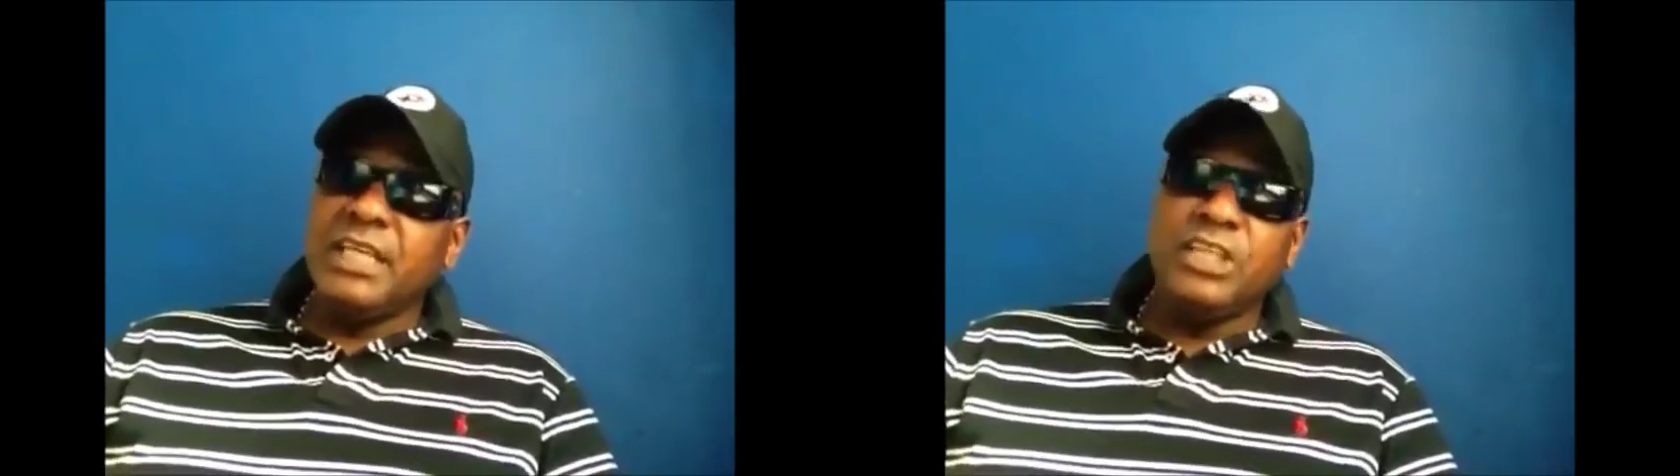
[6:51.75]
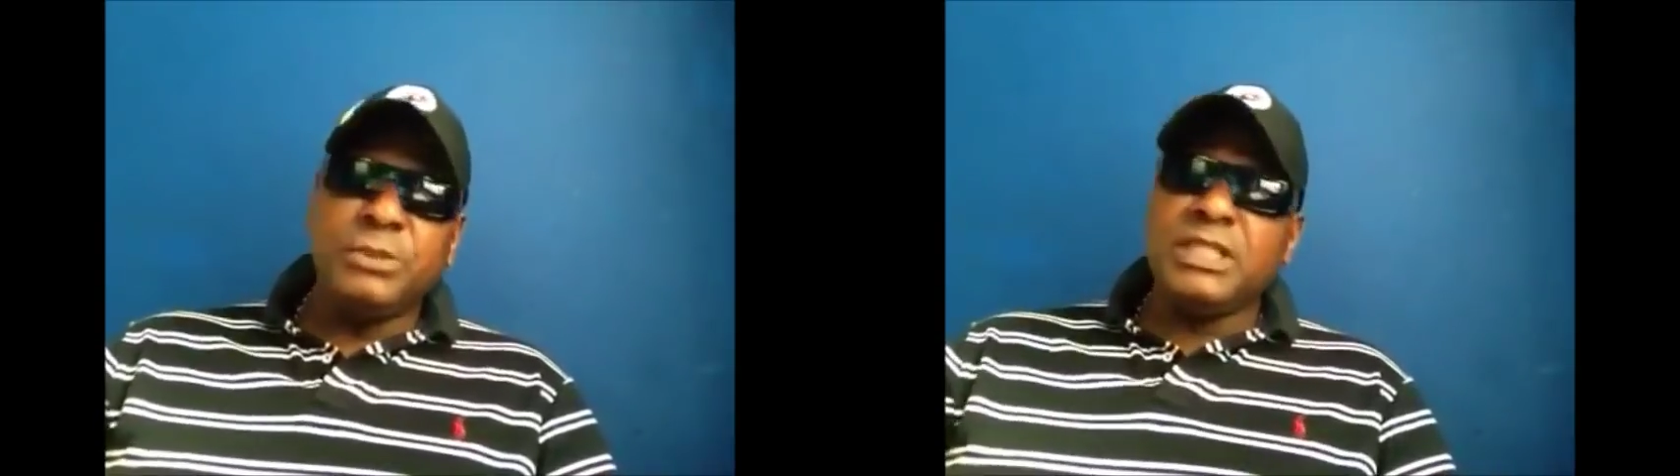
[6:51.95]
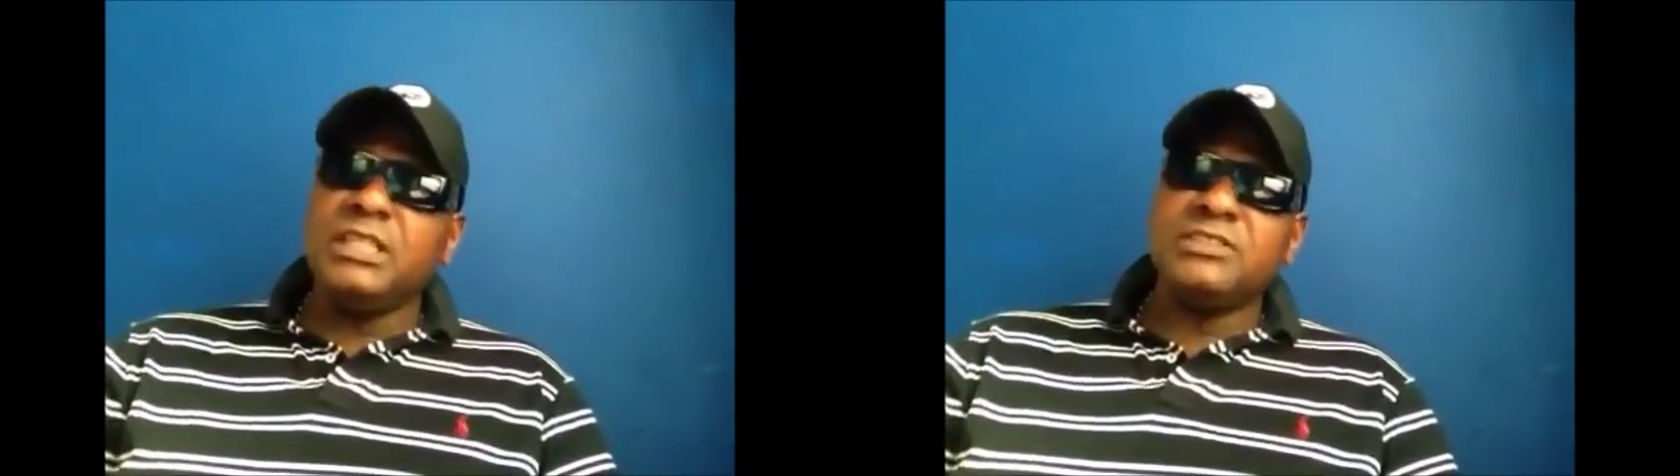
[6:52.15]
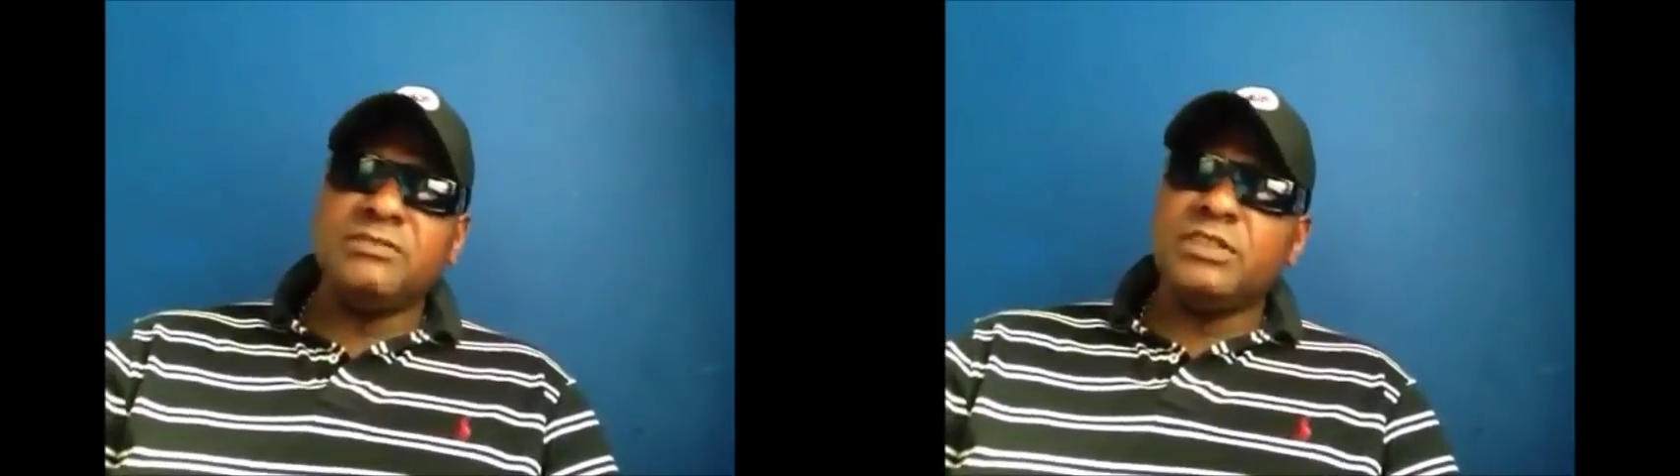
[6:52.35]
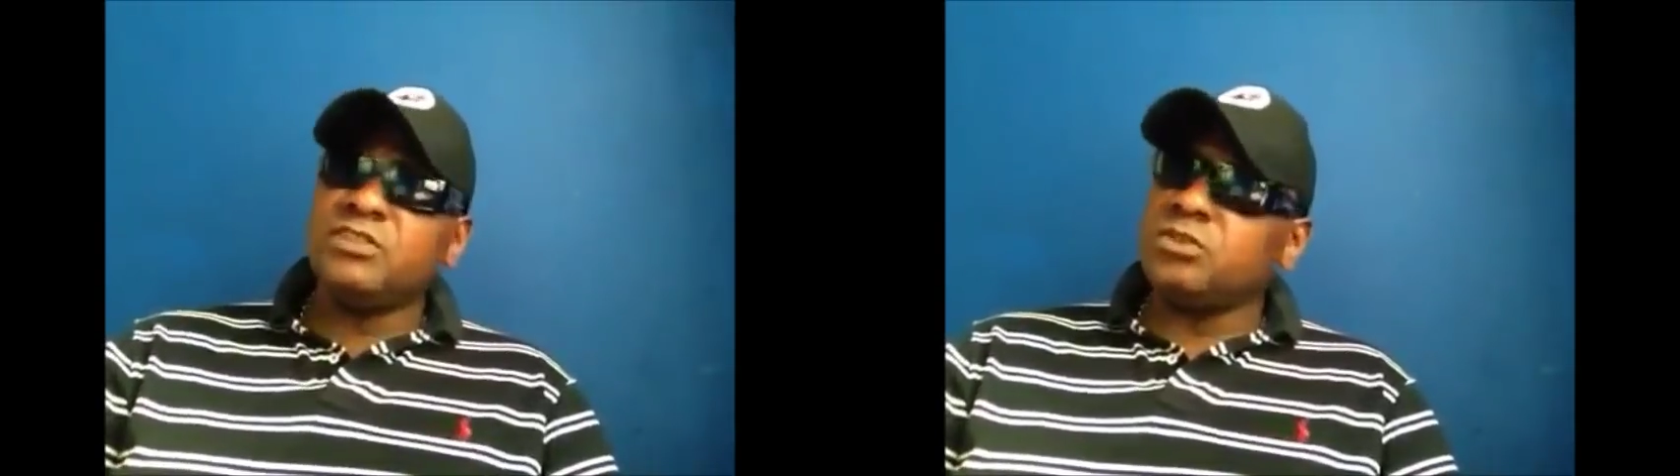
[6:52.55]
is because
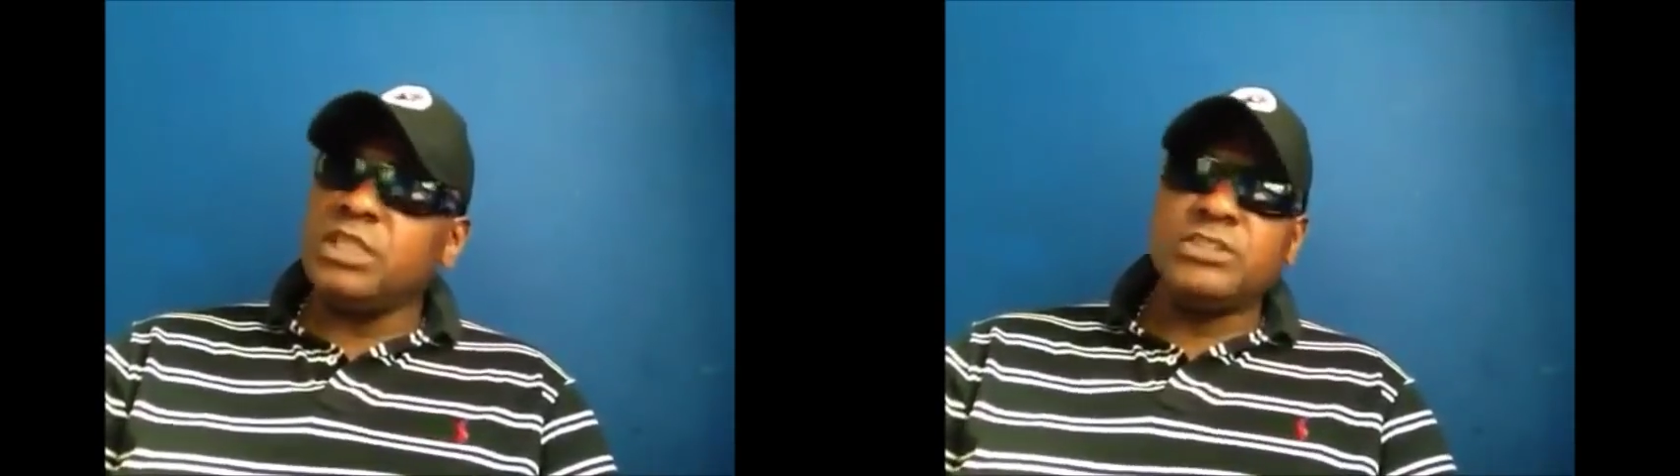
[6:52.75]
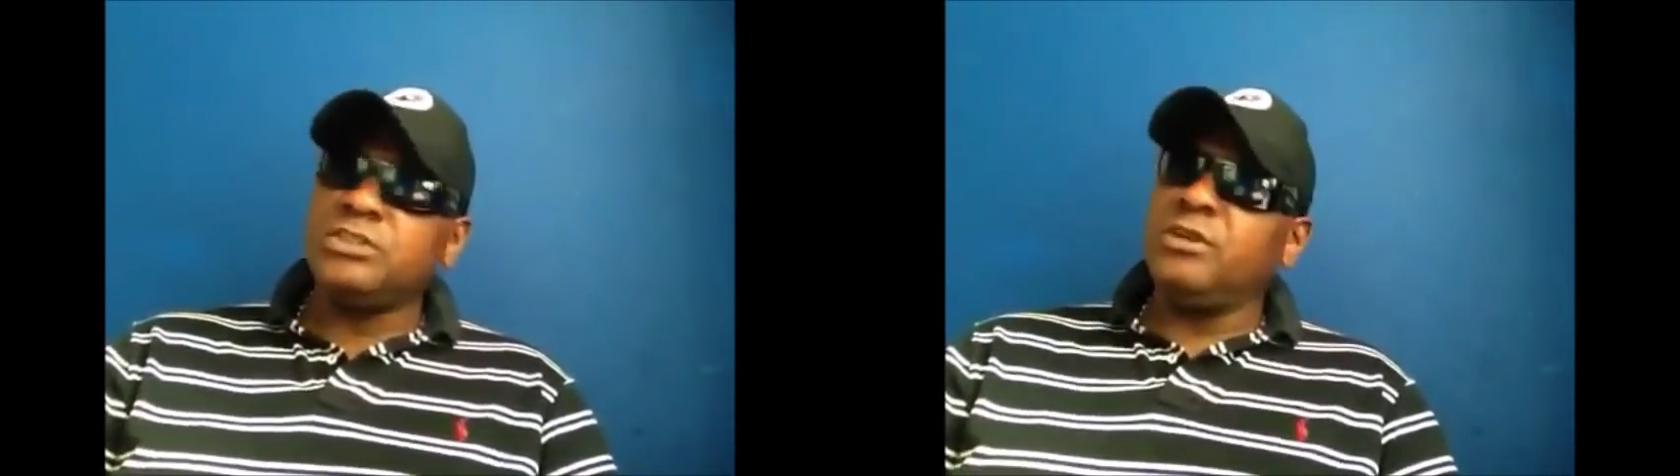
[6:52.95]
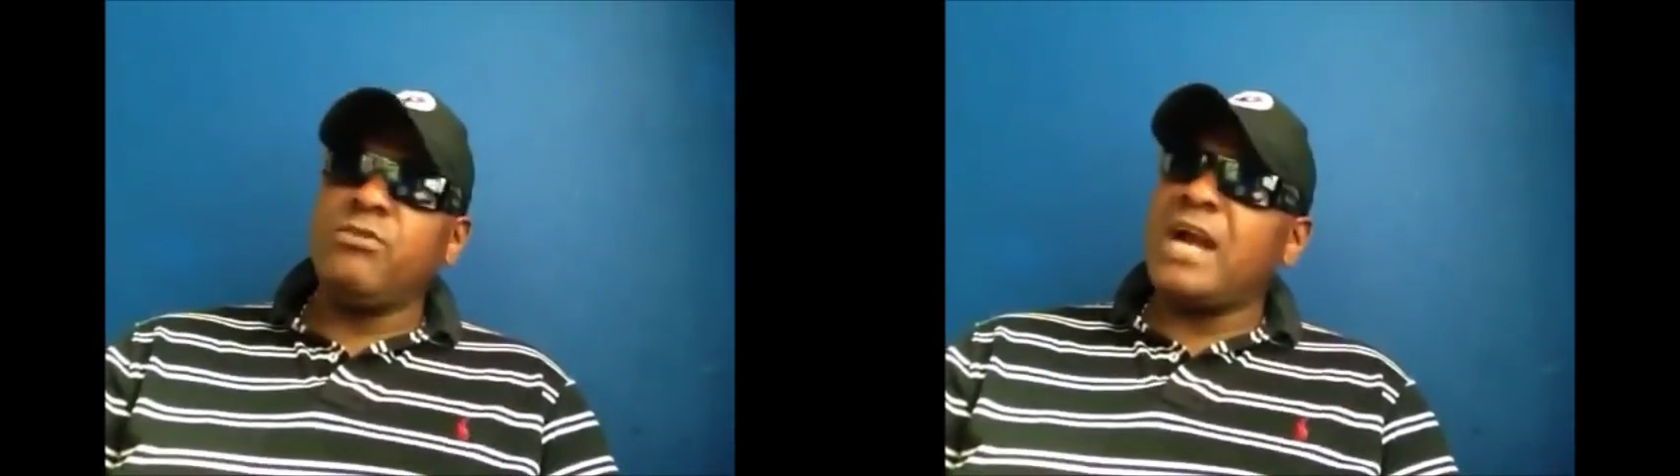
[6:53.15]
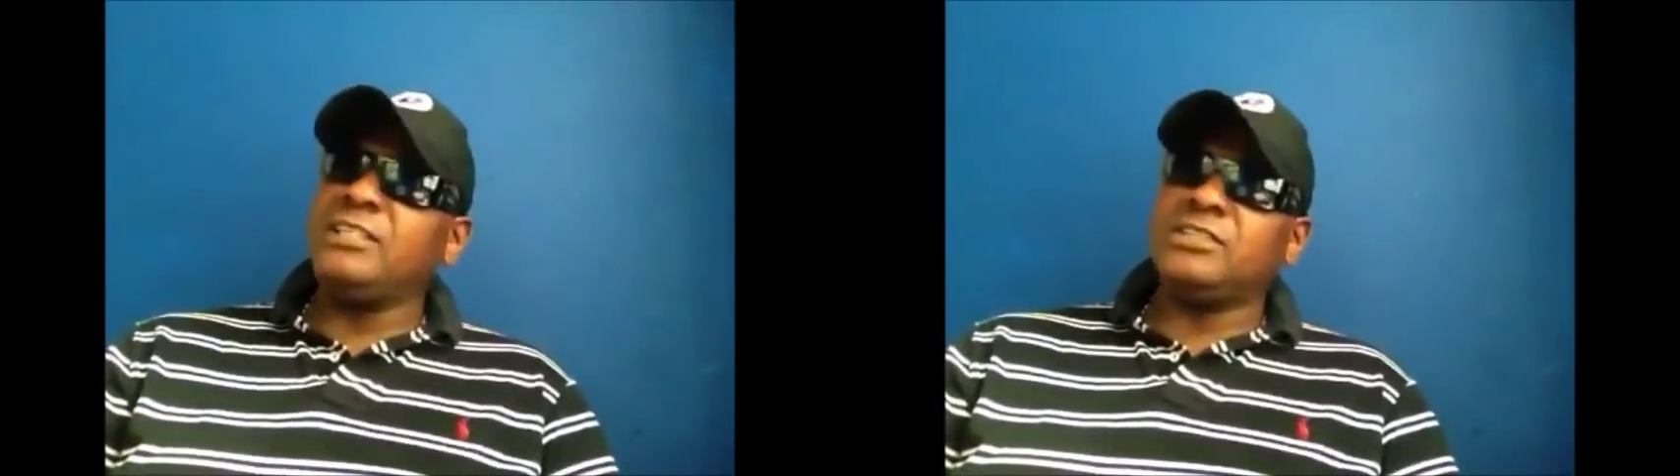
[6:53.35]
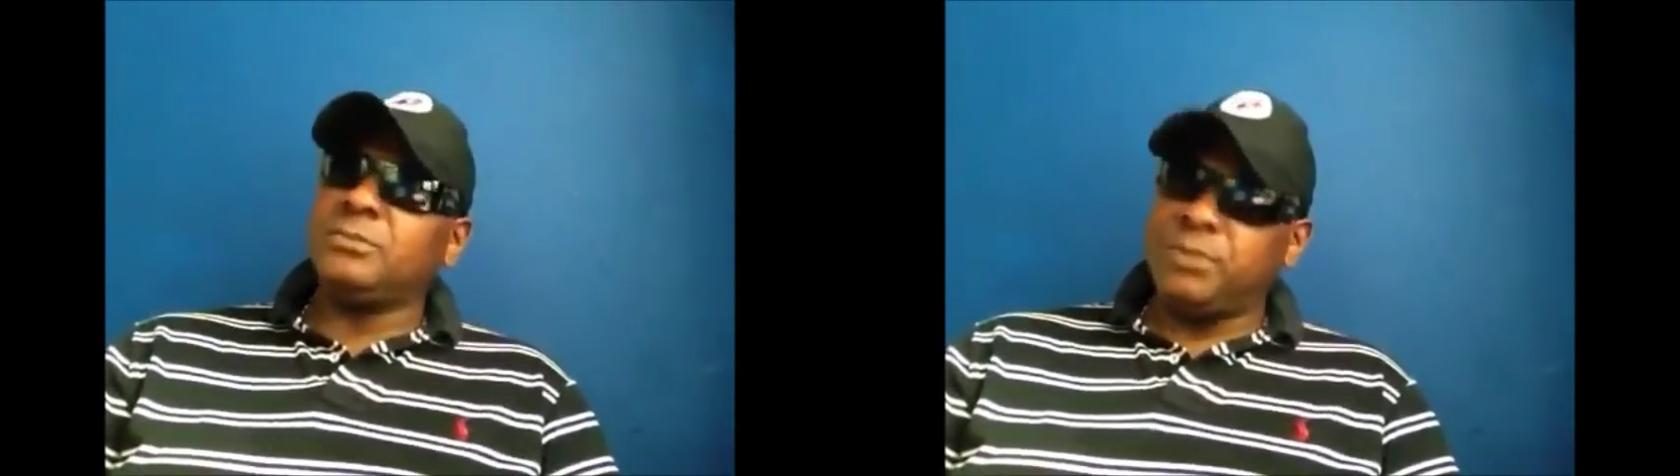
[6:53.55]
of the structure of
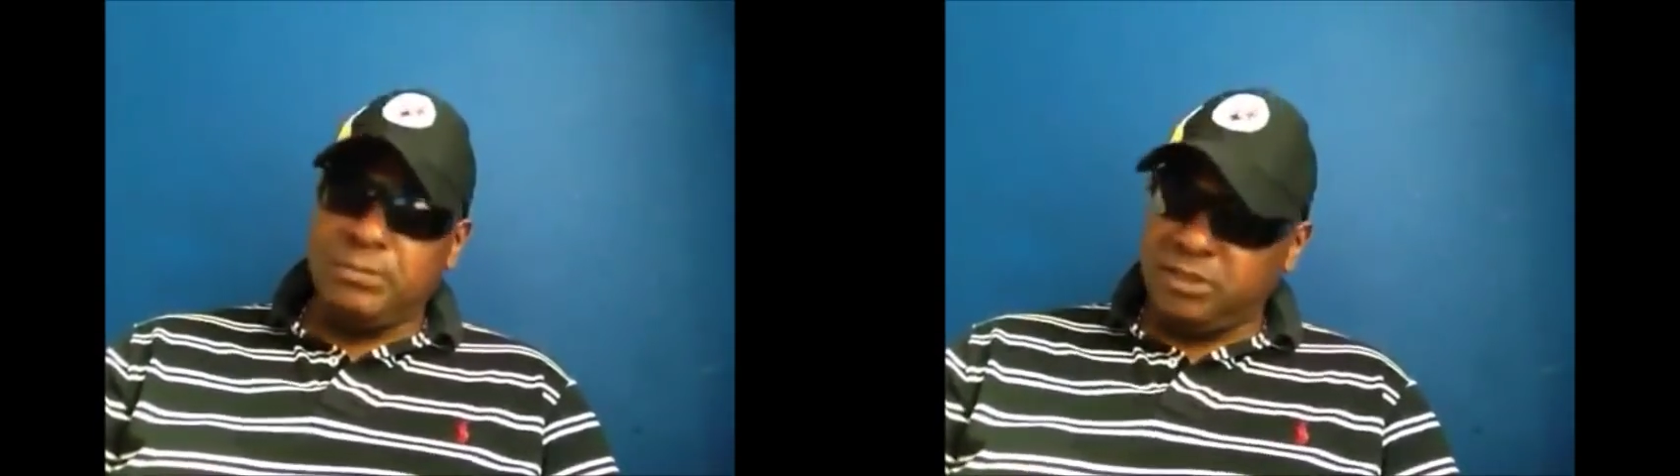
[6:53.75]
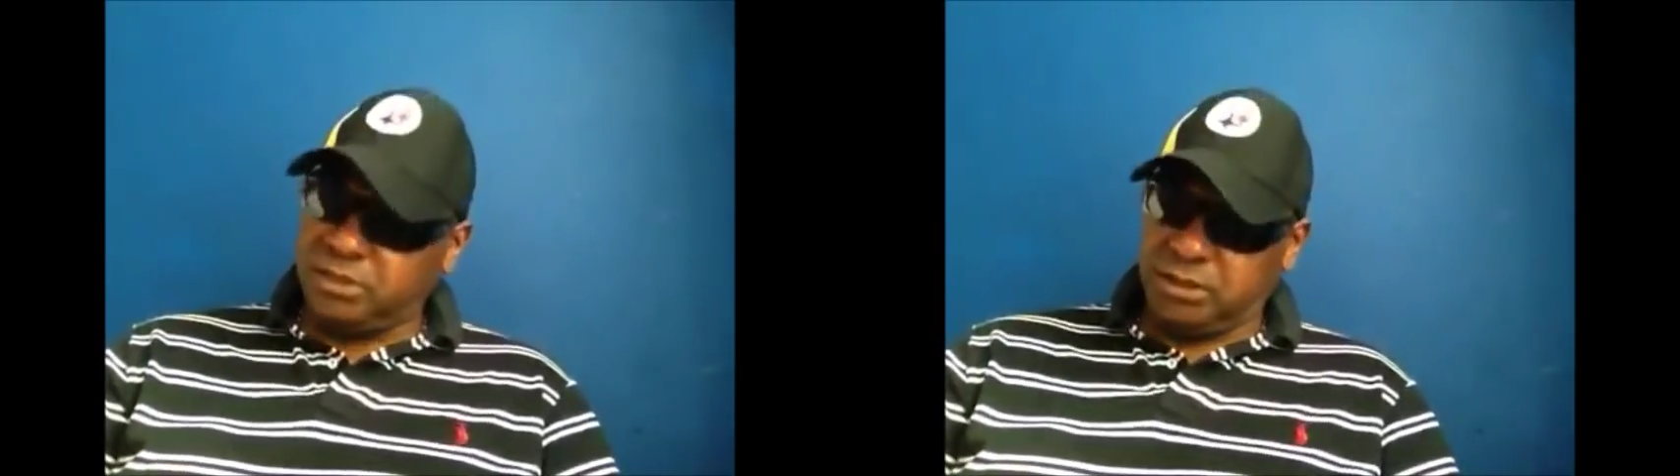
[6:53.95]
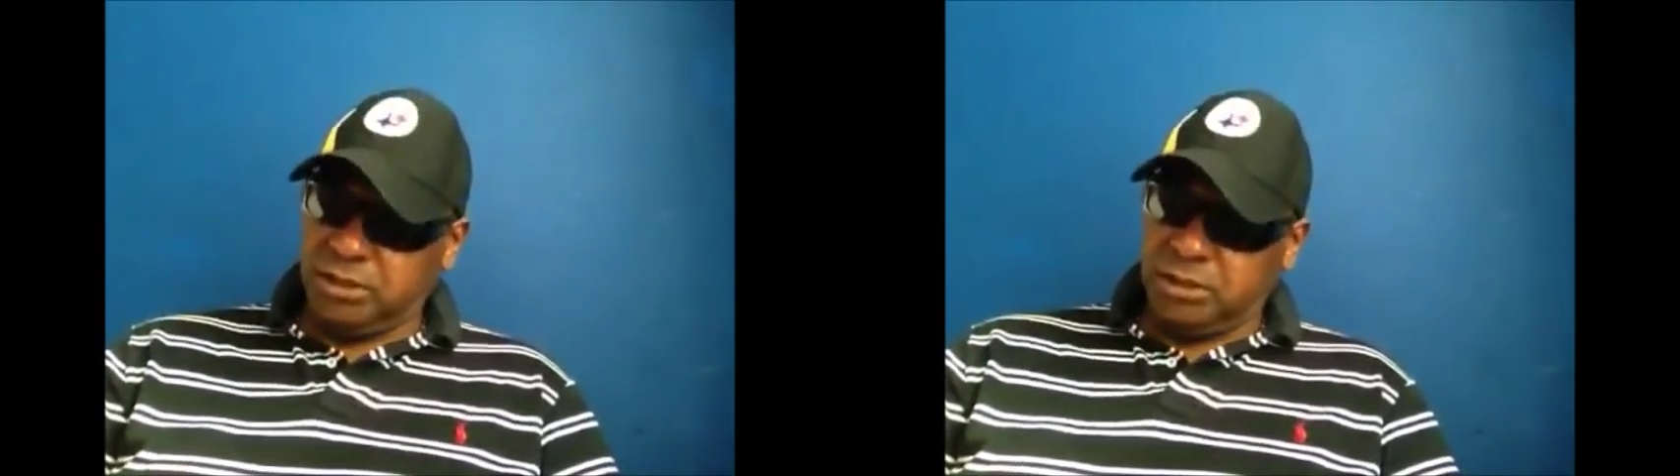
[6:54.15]
white supremacy.